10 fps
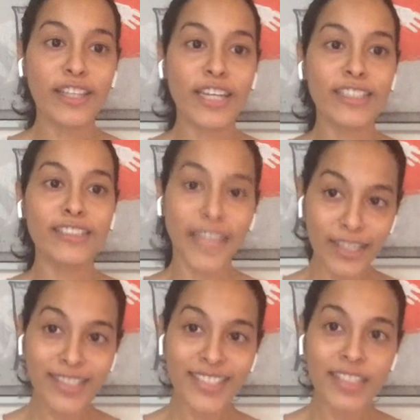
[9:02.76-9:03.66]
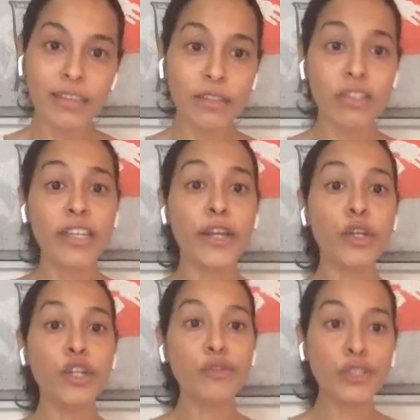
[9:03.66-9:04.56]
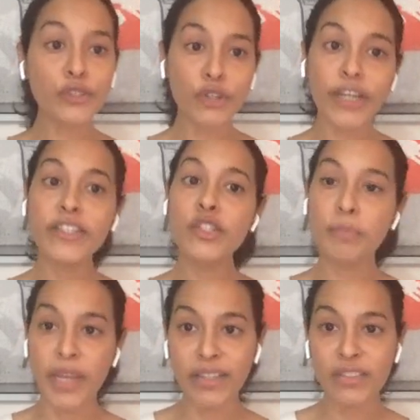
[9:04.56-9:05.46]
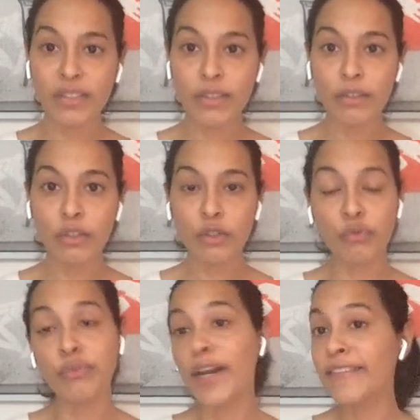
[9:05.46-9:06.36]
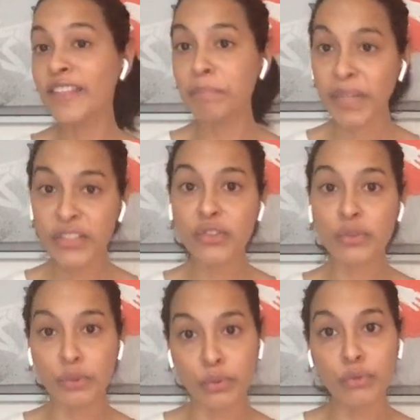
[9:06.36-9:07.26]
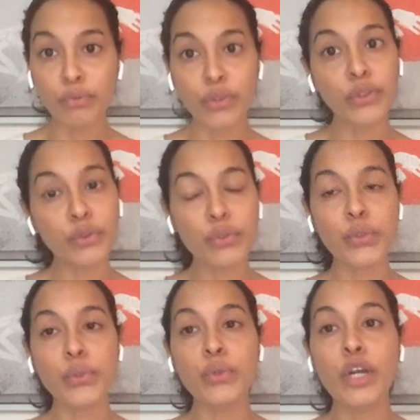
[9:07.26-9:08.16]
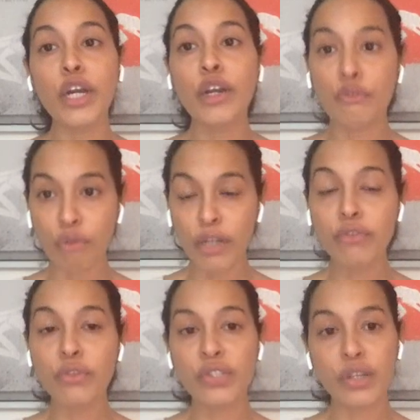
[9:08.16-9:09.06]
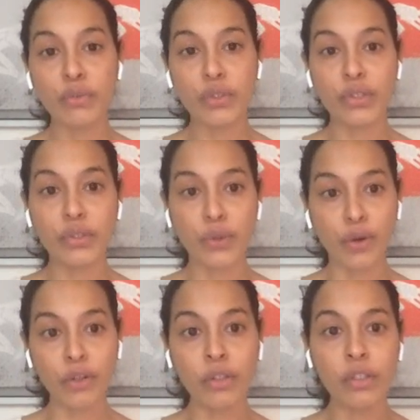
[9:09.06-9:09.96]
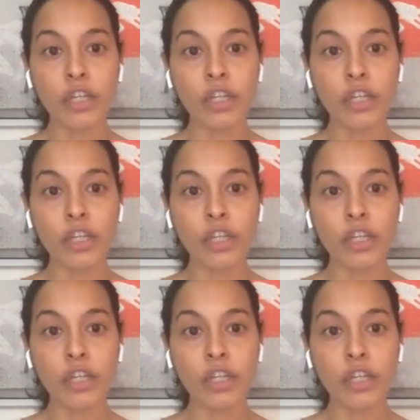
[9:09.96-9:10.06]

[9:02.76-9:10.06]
that yes, the scheduler will try its best to find the best node for you to run your services on